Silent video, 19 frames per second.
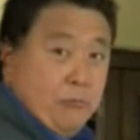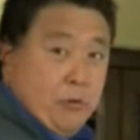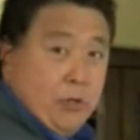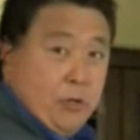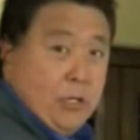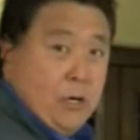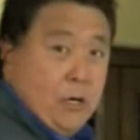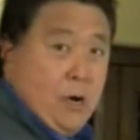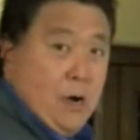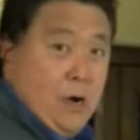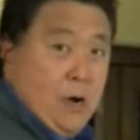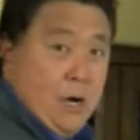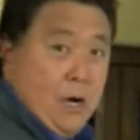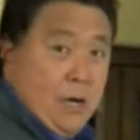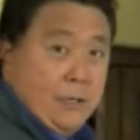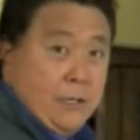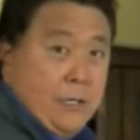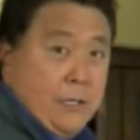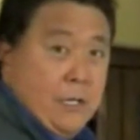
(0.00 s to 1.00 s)
work
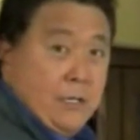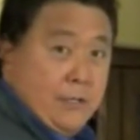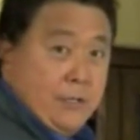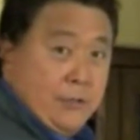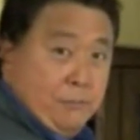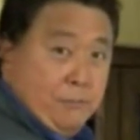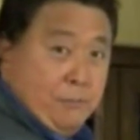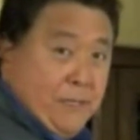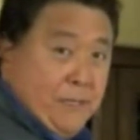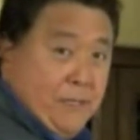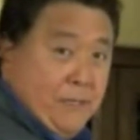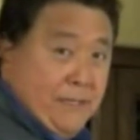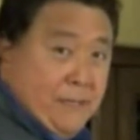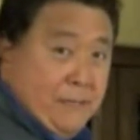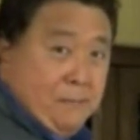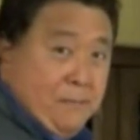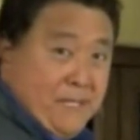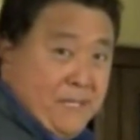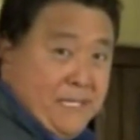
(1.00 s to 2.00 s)
hard to build a
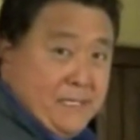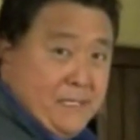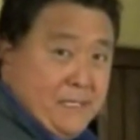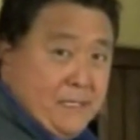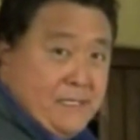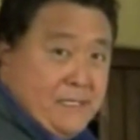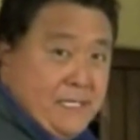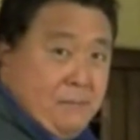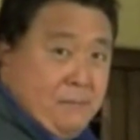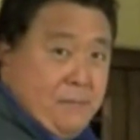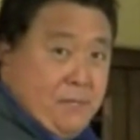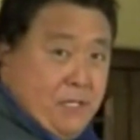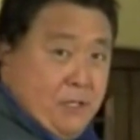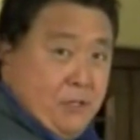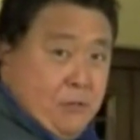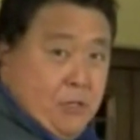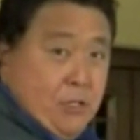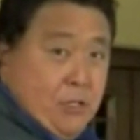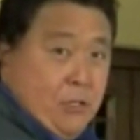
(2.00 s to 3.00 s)
business, something
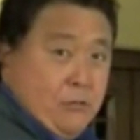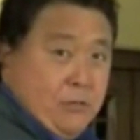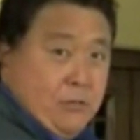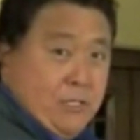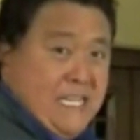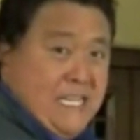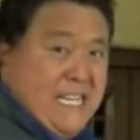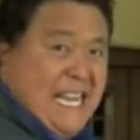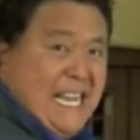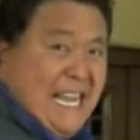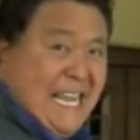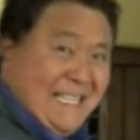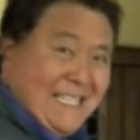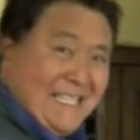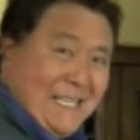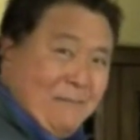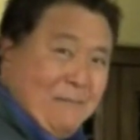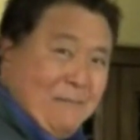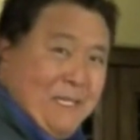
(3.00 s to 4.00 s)
you owned, and
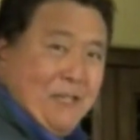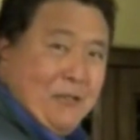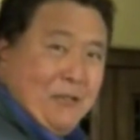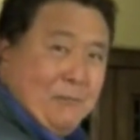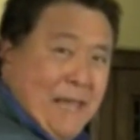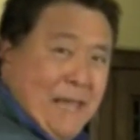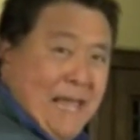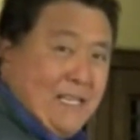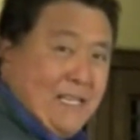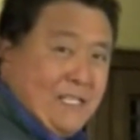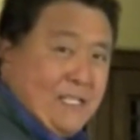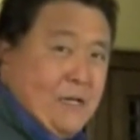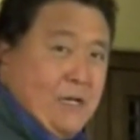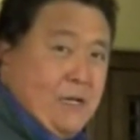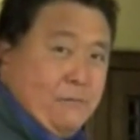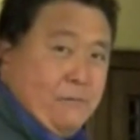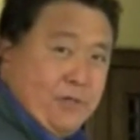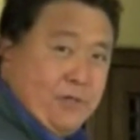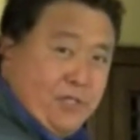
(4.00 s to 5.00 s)
something you could pass
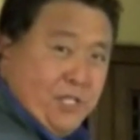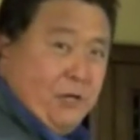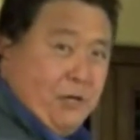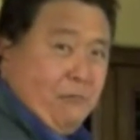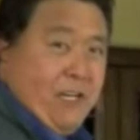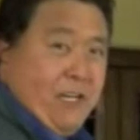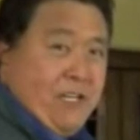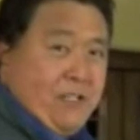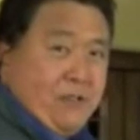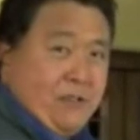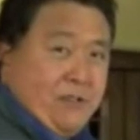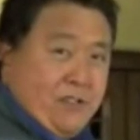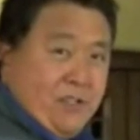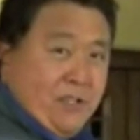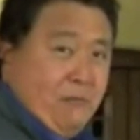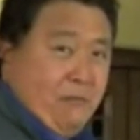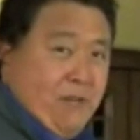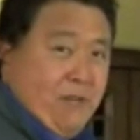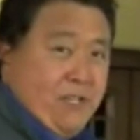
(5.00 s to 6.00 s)
on for generation to
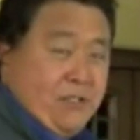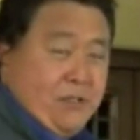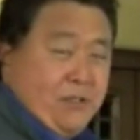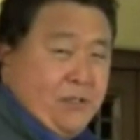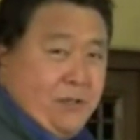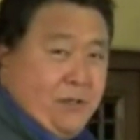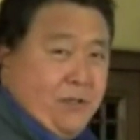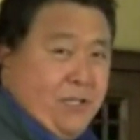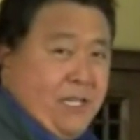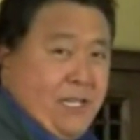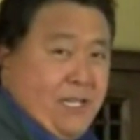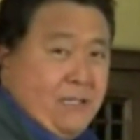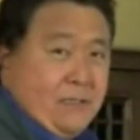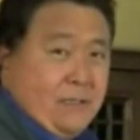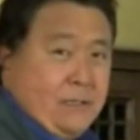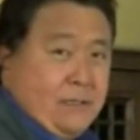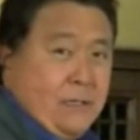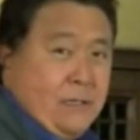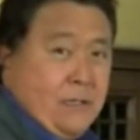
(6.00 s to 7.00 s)
generation to your
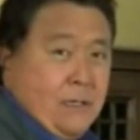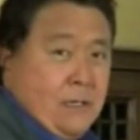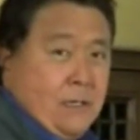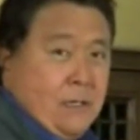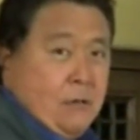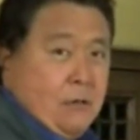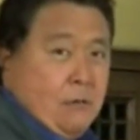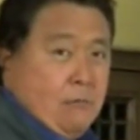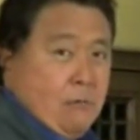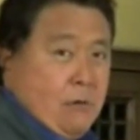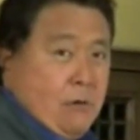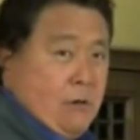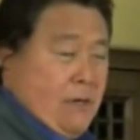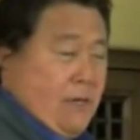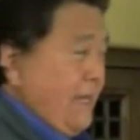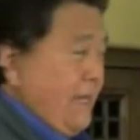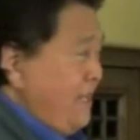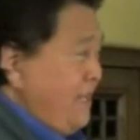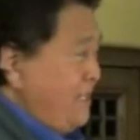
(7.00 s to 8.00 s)
kids.
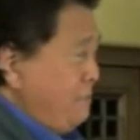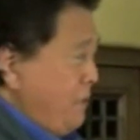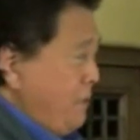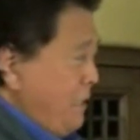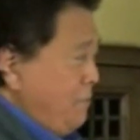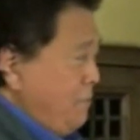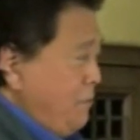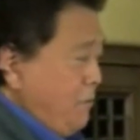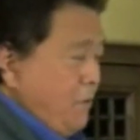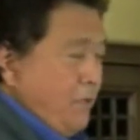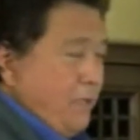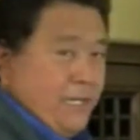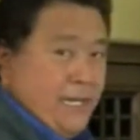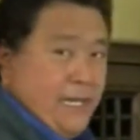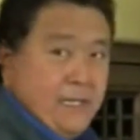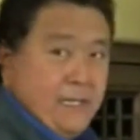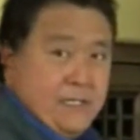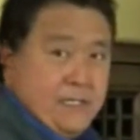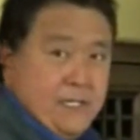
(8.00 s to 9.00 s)
Whereas my poor
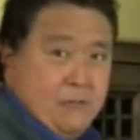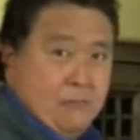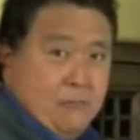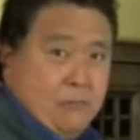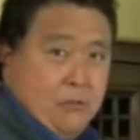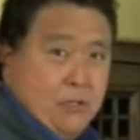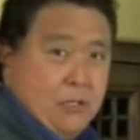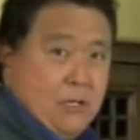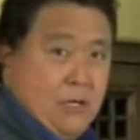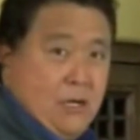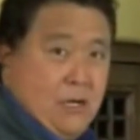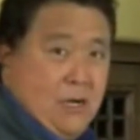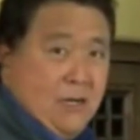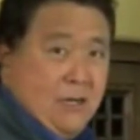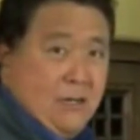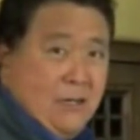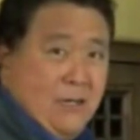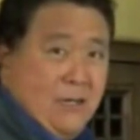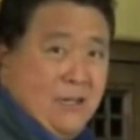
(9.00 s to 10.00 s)
dad said, work
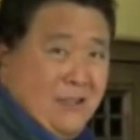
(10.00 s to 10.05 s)
hard,